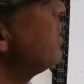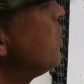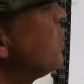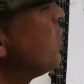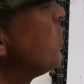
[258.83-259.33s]

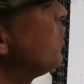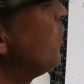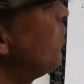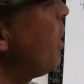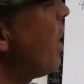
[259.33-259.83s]
inches of
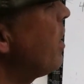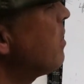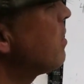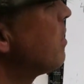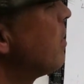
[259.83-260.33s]
total
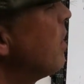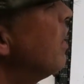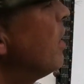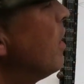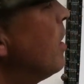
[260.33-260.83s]
rise
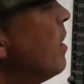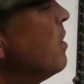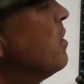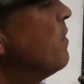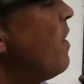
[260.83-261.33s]

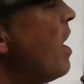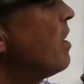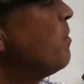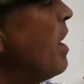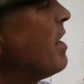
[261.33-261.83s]

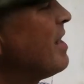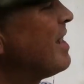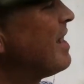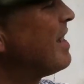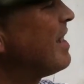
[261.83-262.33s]
divided by
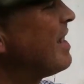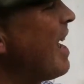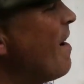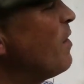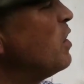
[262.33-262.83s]

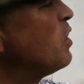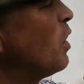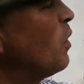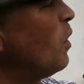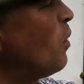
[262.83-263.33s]
7
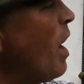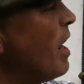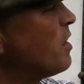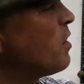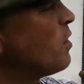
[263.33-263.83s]
total
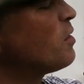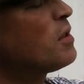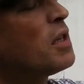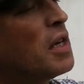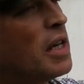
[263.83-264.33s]
risers
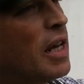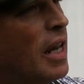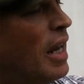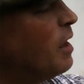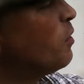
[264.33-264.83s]

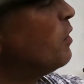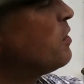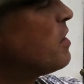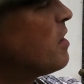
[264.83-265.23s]
equals